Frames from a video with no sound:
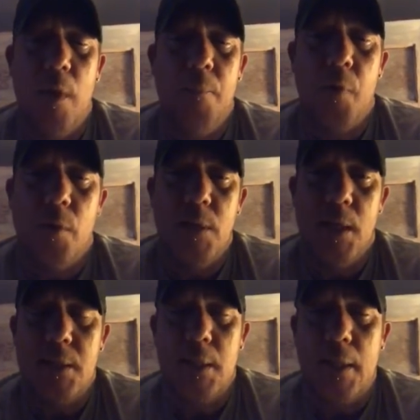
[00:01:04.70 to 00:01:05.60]
and
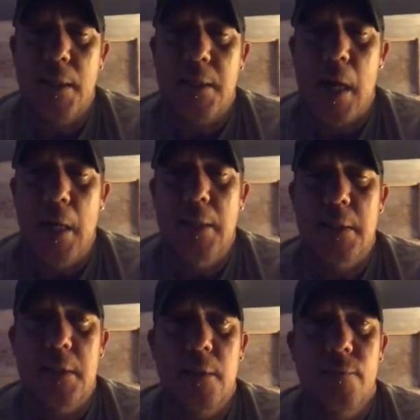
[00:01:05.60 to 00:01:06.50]
protests against
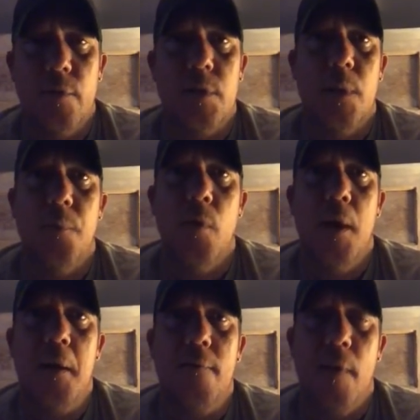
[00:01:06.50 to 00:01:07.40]
ICE for
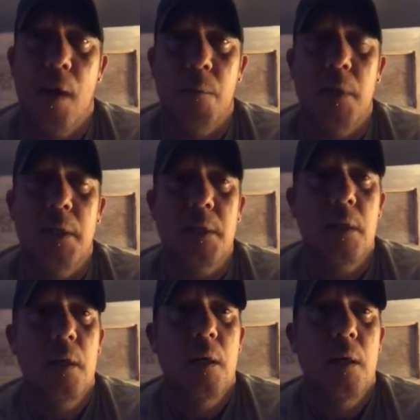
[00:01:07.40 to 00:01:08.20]
separating families